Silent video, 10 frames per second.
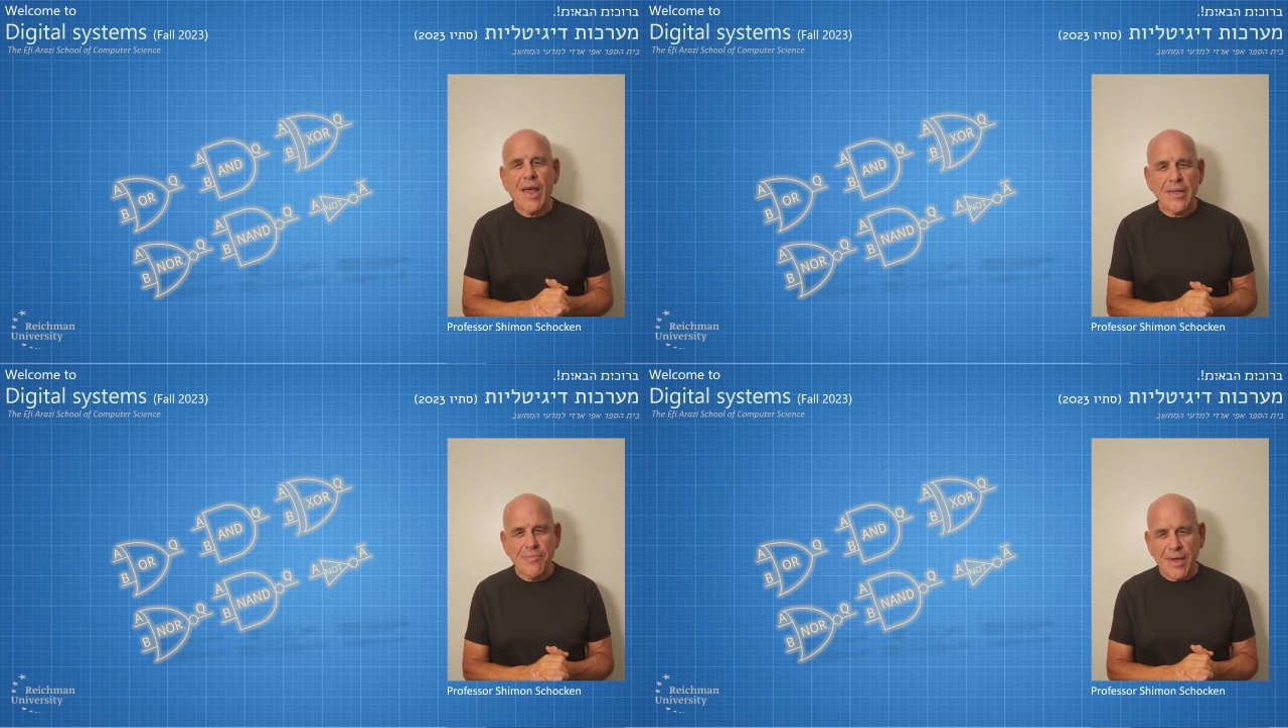
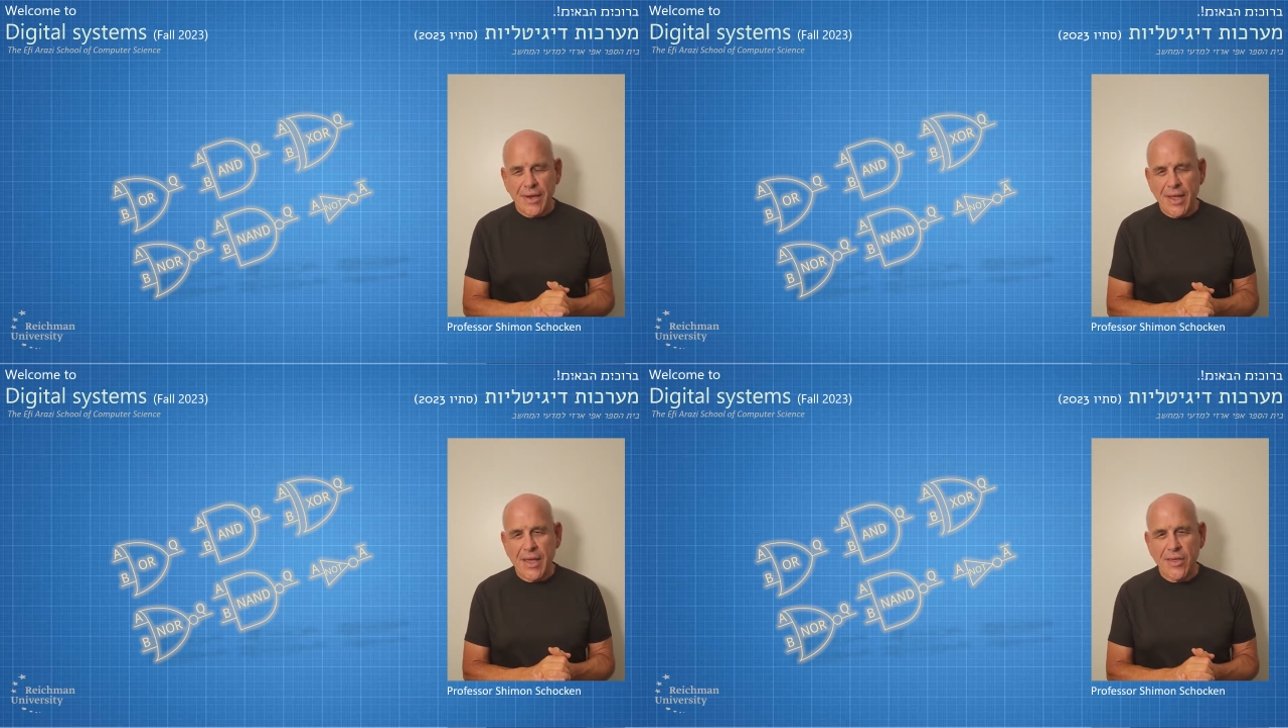
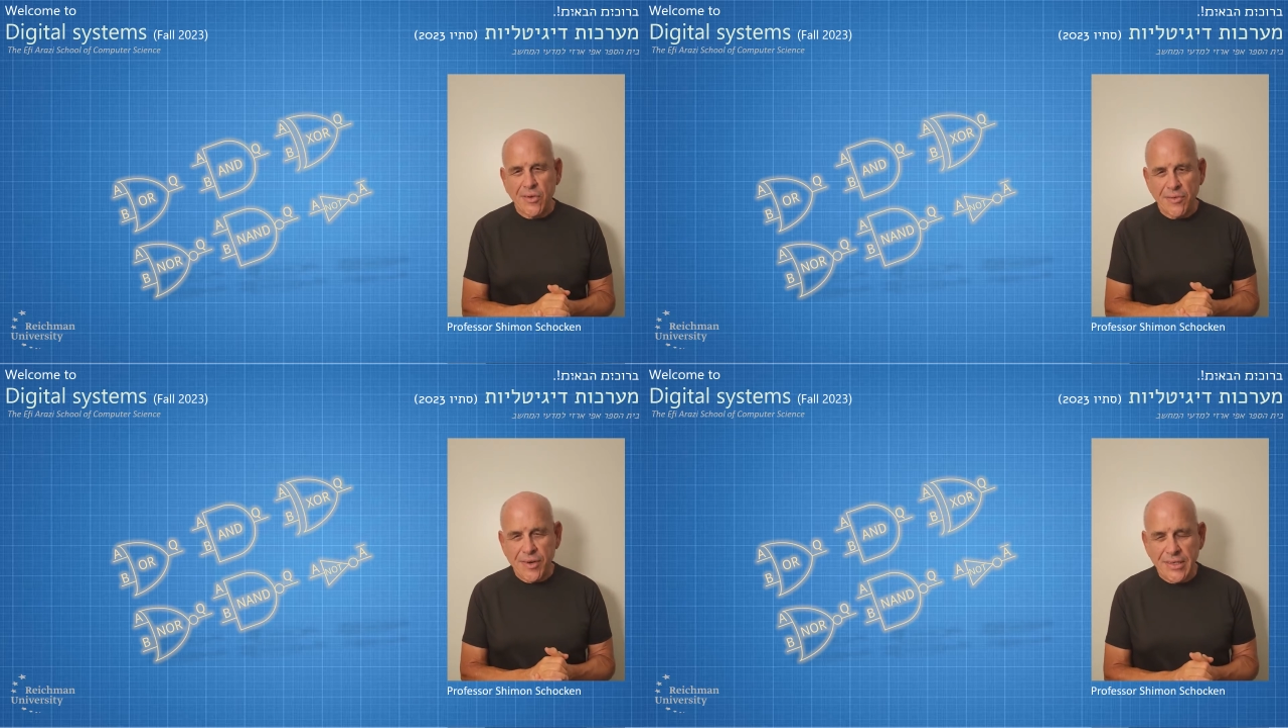Reichman uh,
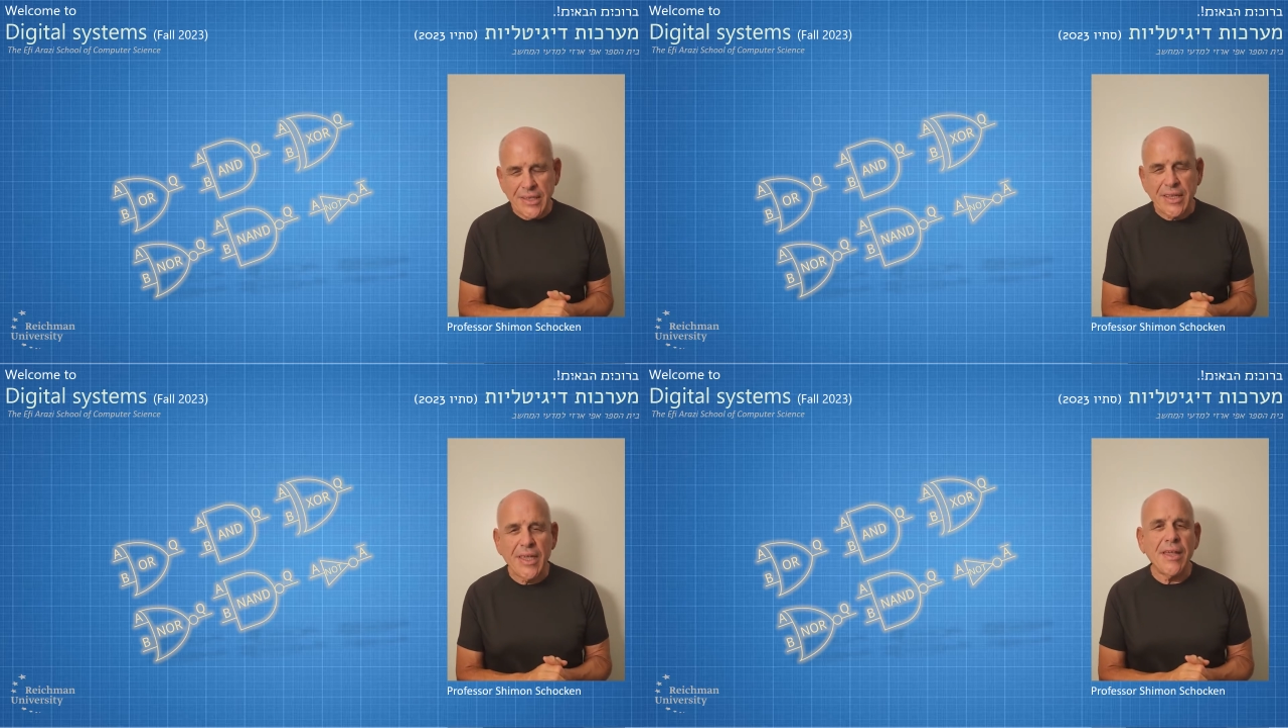
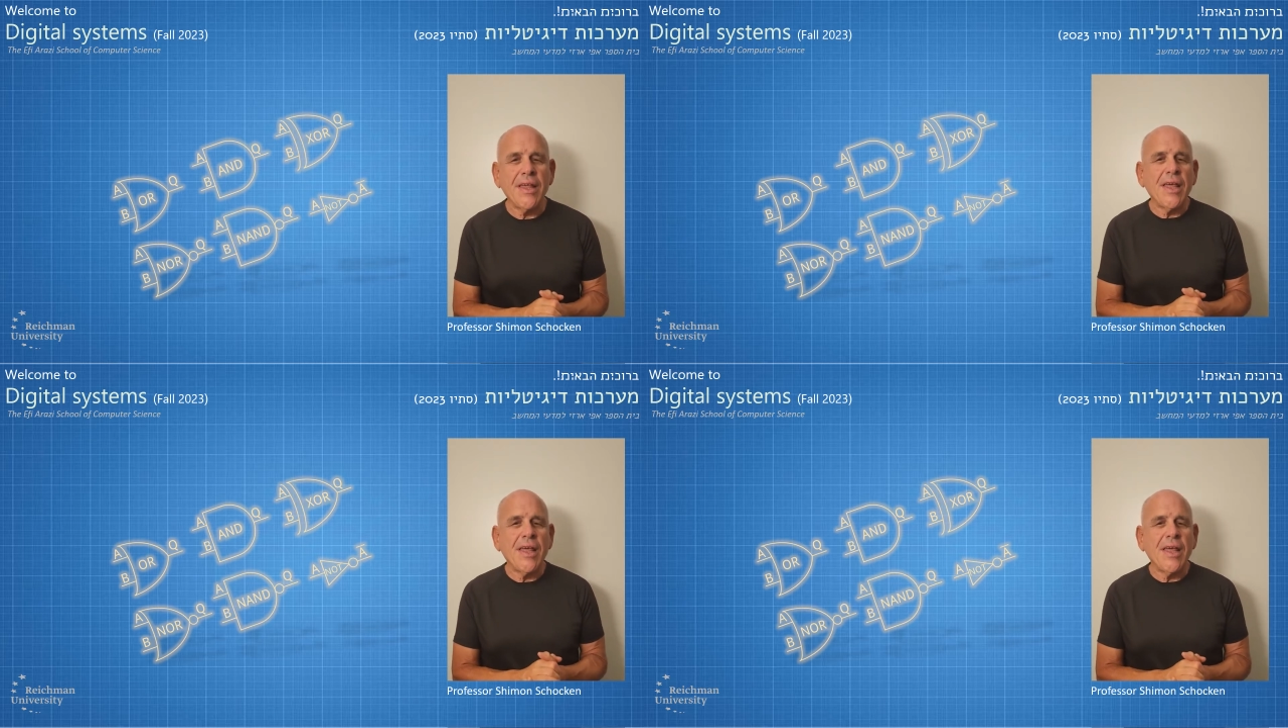University.